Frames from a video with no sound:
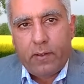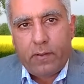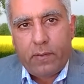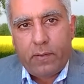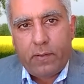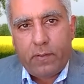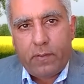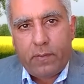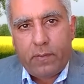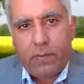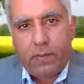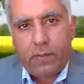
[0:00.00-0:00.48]

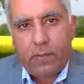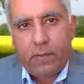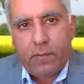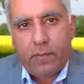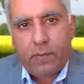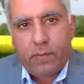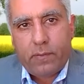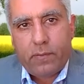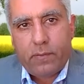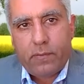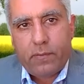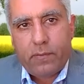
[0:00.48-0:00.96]

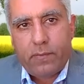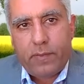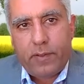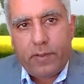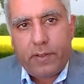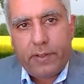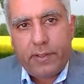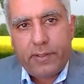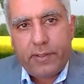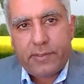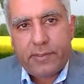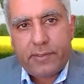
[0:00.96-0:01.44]
When
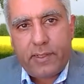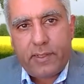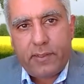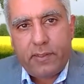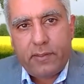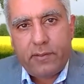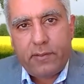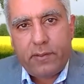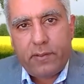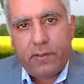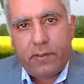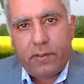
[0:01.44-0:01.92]
I
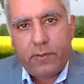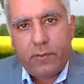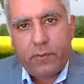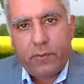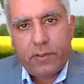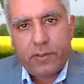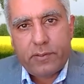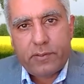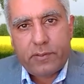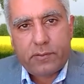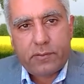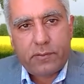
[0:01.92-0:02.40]
studied
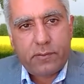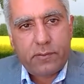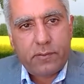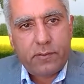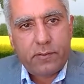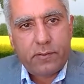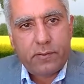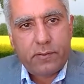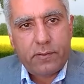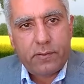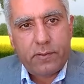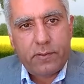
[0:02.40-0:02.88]
Iran-US
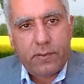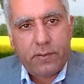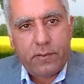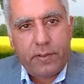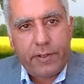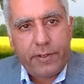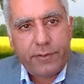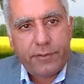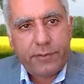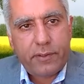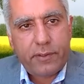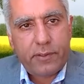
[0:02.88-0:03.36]

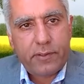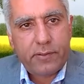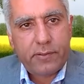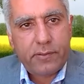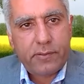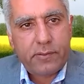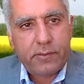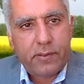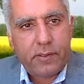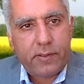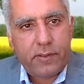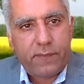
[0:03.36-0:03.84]

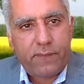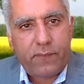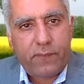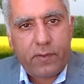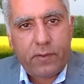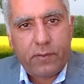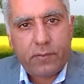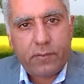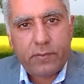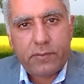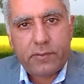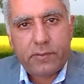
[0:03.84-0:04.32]
relations, I
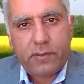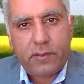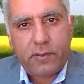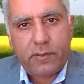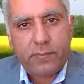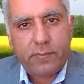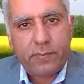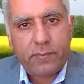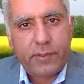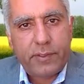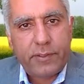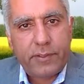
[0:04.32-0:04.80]
found
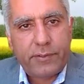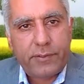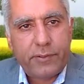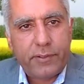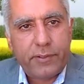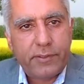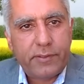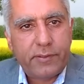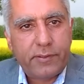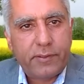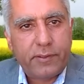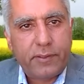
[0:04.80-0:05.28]
some
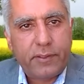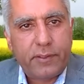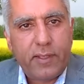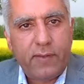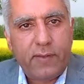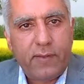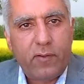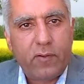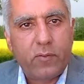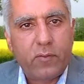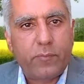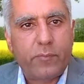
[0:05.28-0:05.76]
interesting
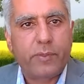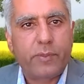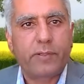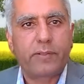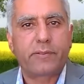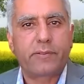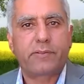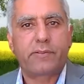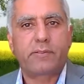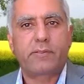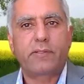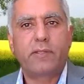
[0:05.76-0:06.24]

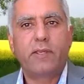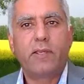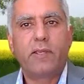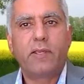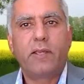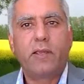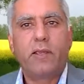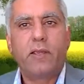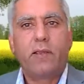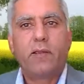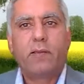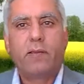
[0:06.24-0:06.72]
developments.
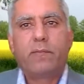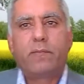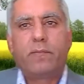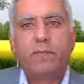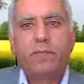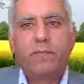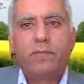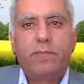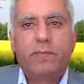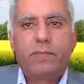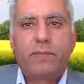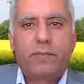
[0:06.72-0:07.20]

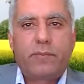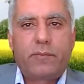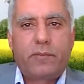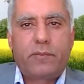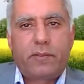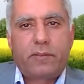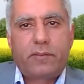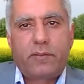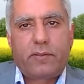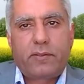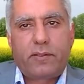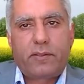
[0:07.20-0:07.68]
Mm,
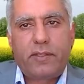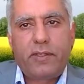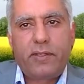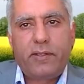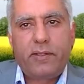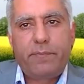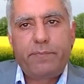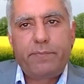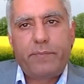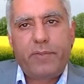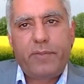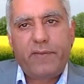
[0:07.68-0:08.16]

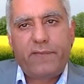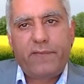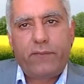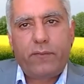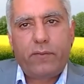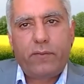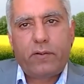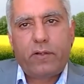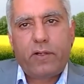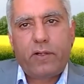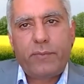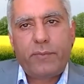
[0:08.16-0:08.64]
Till
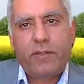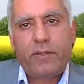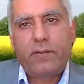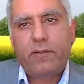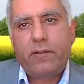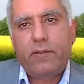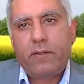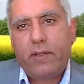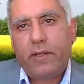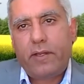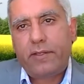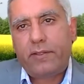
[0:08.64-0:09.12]
before, I
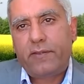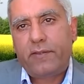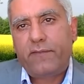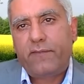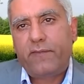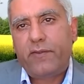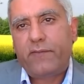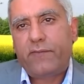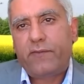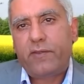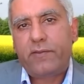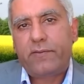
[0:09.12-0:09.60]
mean,
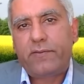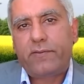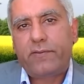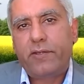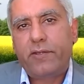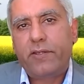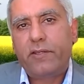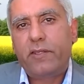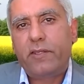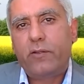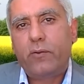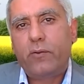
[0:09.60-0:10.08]

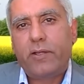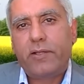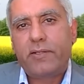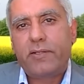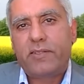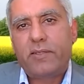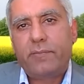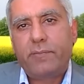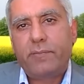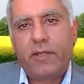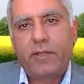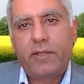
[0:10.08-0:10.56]
1953, the
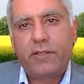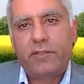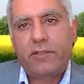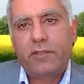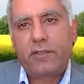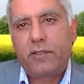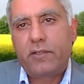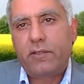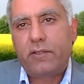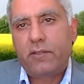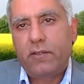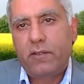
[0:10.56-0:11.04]
US image
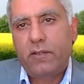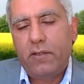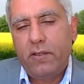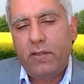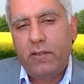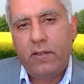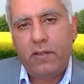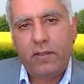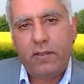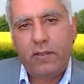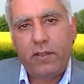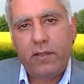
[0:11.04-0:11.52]
in
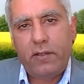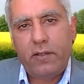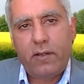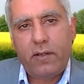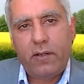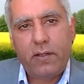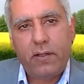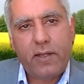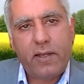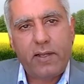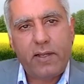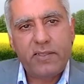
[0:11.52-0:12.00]

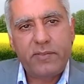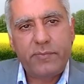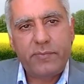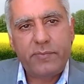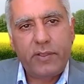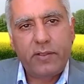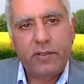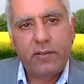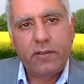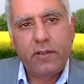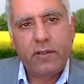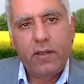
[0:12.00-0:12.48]
Iran has
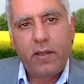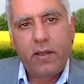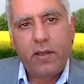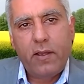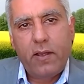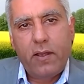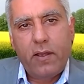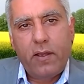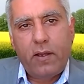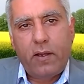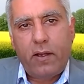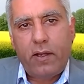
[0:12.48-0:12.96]
been
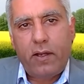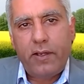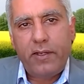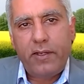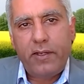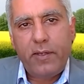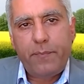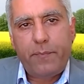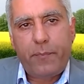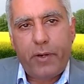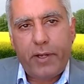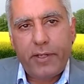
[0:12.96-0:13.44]

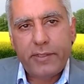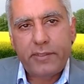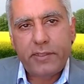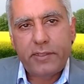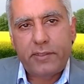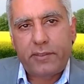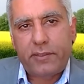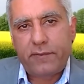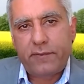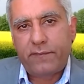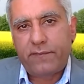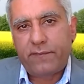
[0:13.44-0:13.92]
highly
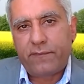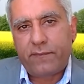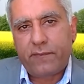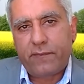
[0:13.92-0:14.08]
positive.